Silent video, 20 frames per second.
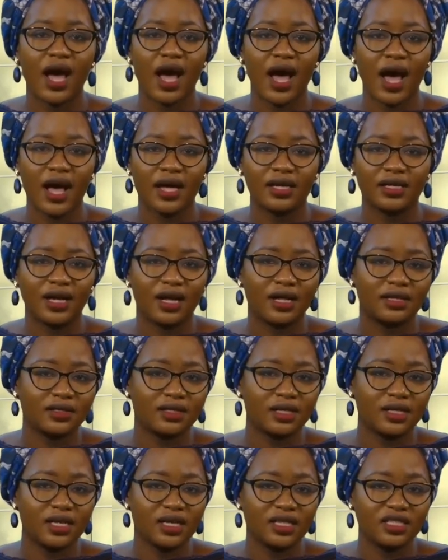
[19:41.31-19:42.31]
and
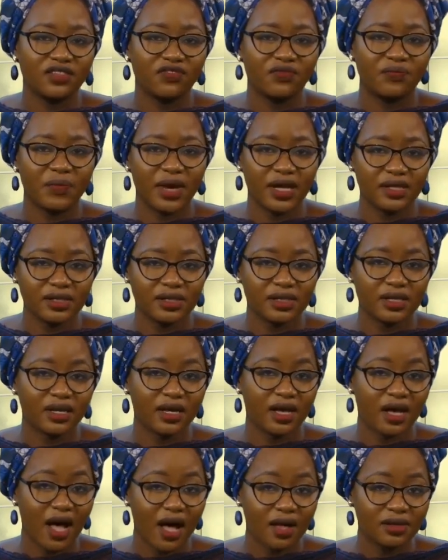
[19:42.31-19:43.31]
alternative
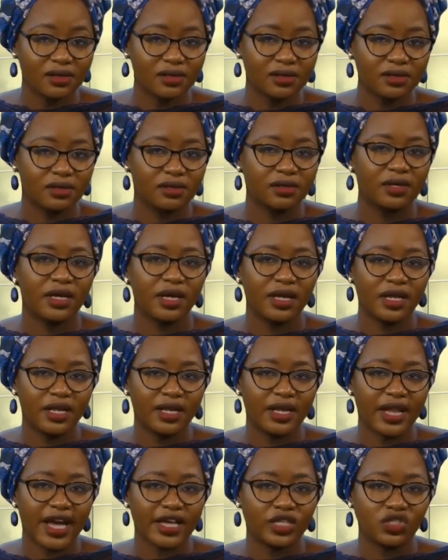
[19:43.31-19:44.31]
medicine council
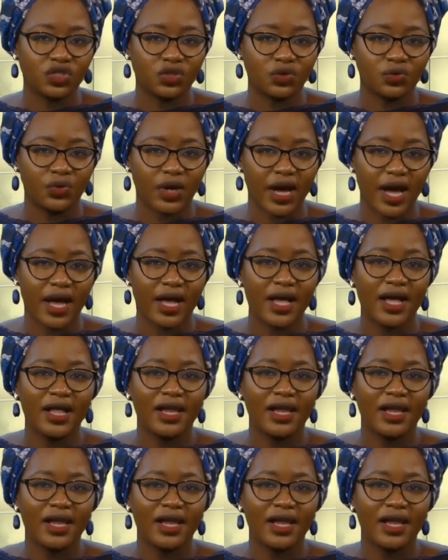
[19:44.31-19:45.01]
in Nigeria.